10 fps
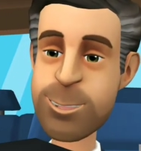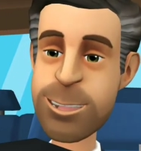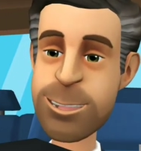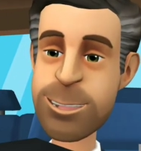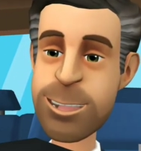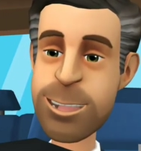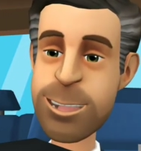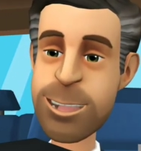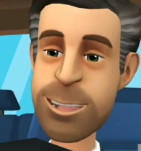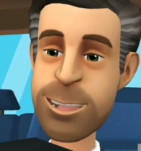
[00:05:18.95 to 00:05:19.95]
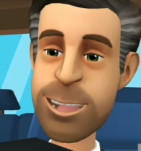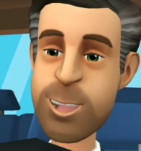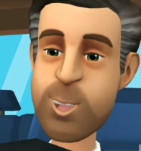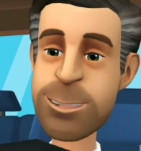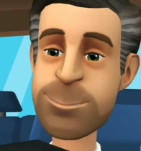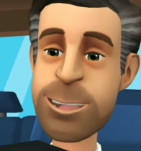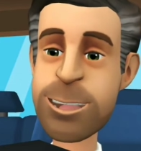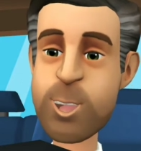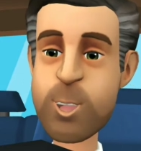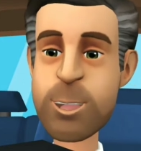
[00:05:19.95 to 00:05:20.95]
or at an additional charge
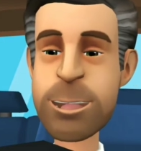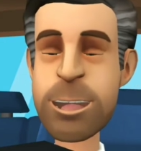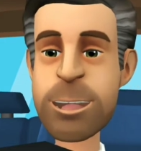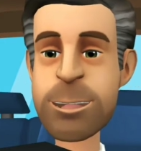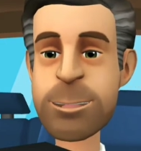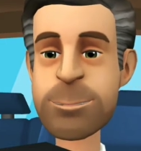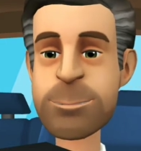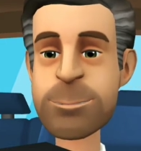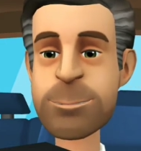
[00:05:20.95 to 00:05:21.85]
depending on distance.